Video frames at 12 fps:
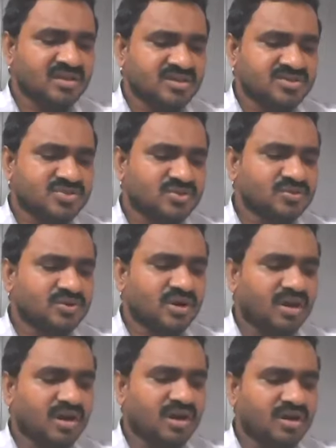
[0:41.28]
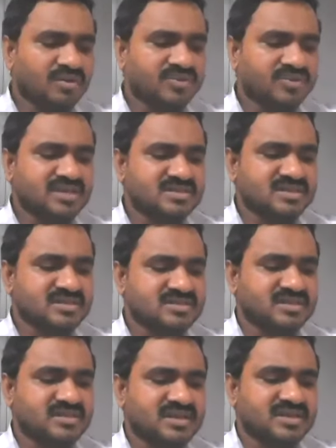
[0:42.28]
So we discussed
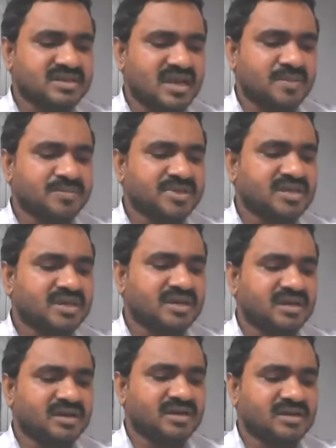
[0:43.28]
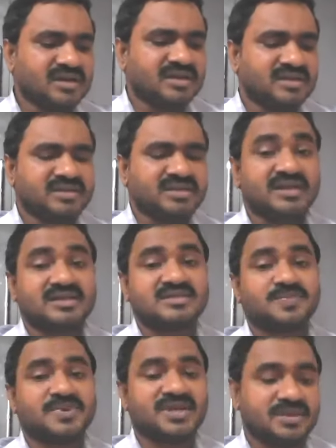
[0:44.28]
that amid the
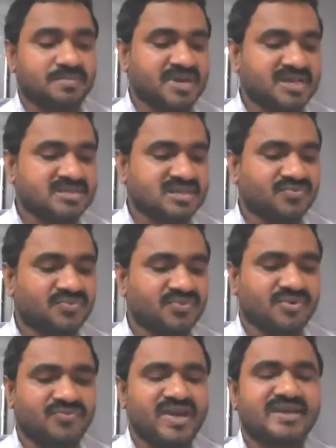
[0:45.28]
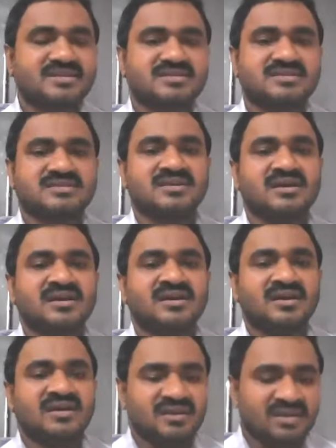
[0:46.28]
desperate mass of facts,
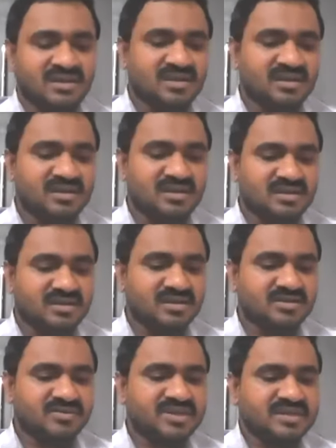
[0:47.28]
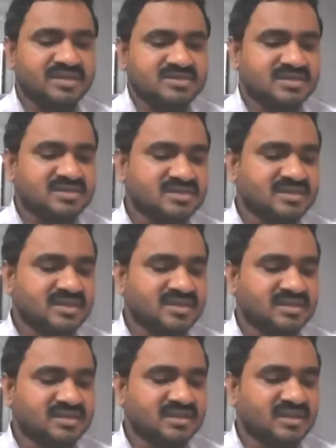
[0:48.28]
we discussed that
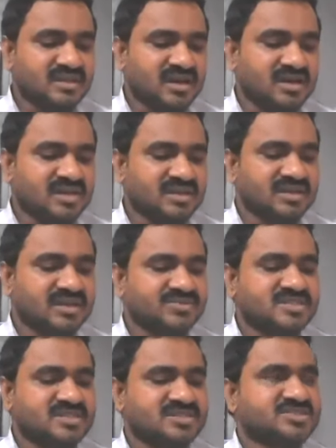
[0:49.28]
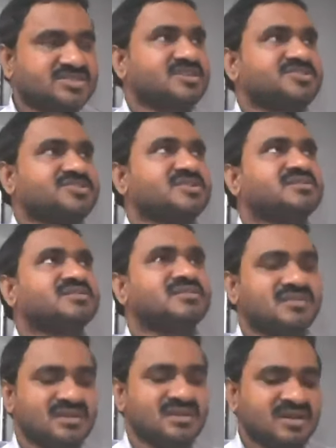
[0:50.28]
linguistic
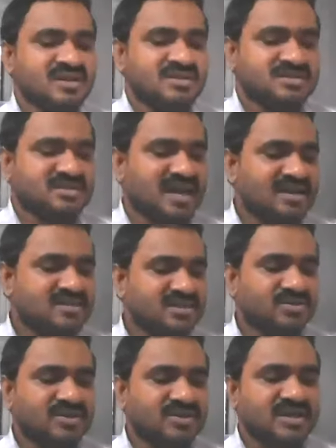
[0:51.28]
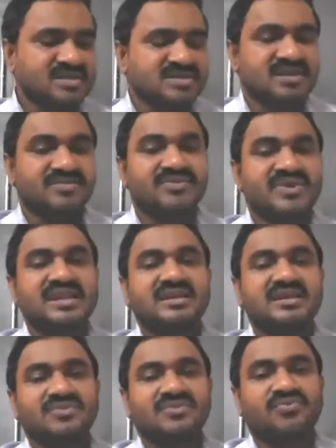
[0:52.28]
structure stands out as a
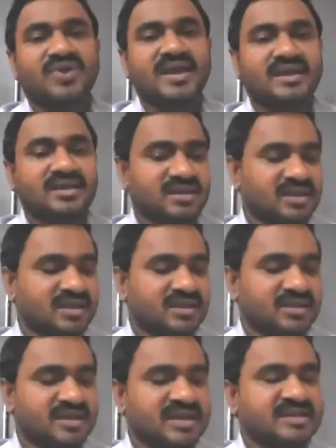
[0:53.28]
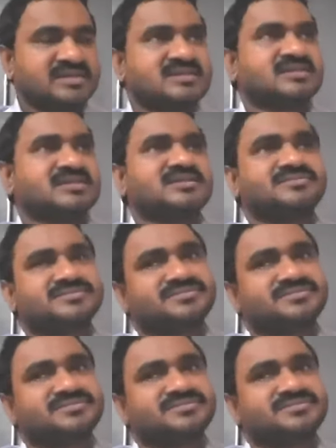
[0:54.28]
well-defined entity.